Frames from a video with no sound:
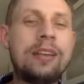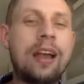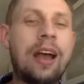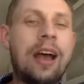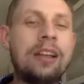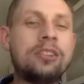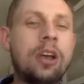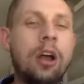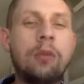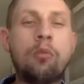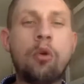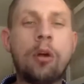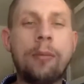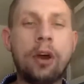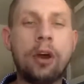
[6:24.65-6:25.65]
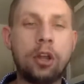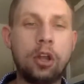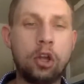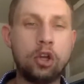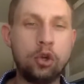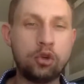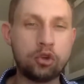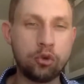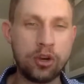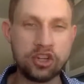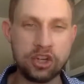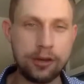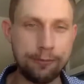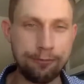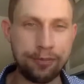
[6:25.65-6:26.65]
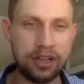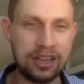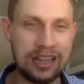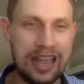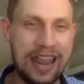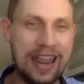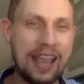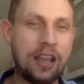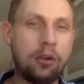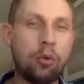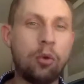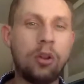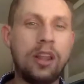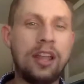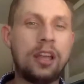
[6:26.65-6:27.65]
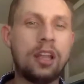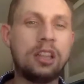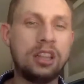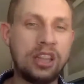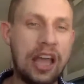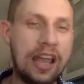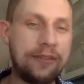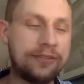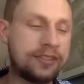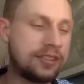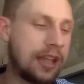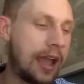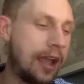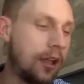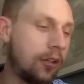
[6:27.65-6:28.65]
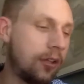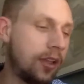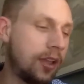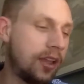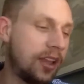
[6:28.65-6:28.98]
I talk more about a nutrition plan or like a lifestyle.